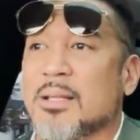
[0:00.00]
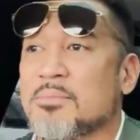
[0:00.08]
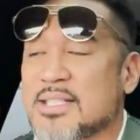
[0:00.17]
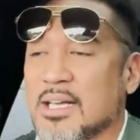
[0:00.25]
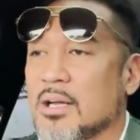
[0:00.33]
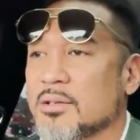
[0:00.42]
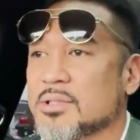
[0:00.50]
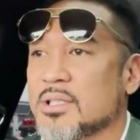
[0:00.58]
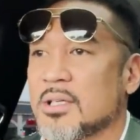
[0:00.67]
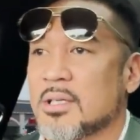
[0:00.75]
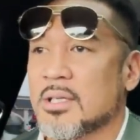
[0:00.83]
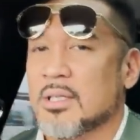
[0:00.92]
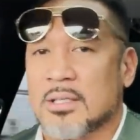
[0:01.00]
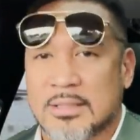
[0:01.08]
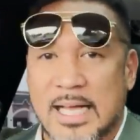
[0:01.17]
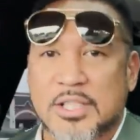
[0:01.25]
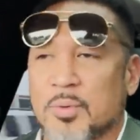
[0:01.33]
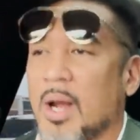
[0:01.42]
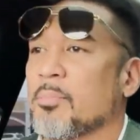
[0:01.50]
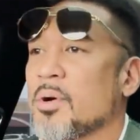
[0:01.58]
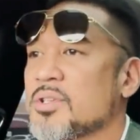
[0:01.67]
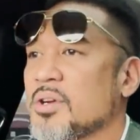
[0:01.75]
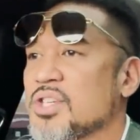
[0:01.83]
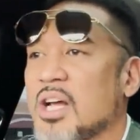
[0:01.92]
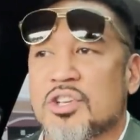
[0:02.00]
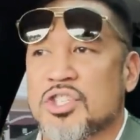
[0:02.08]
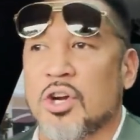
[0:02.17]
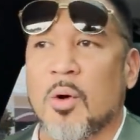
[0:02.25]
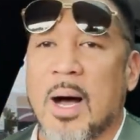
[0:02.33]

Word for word: themselves. That's the right person to shadow, because you know